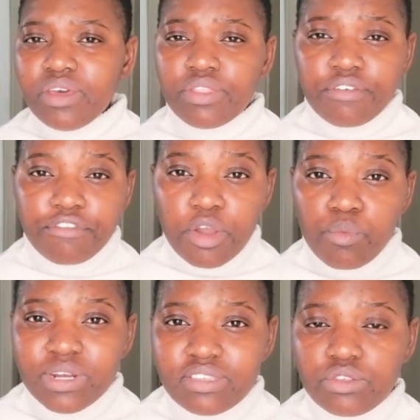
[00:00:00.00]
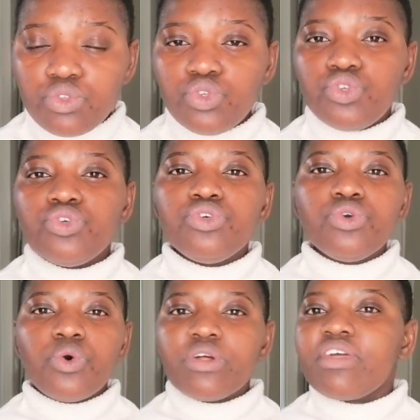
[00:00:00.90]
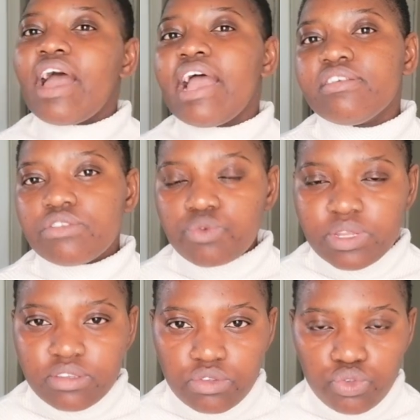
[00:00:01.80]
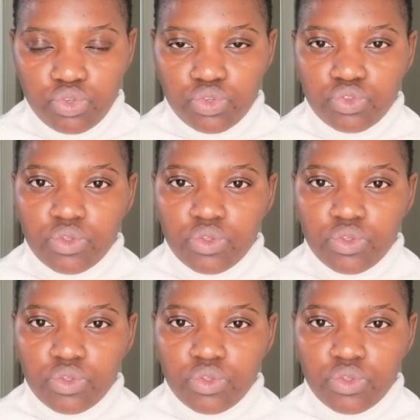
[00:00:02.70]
the firm wants us to do or the ISAs wants us to do.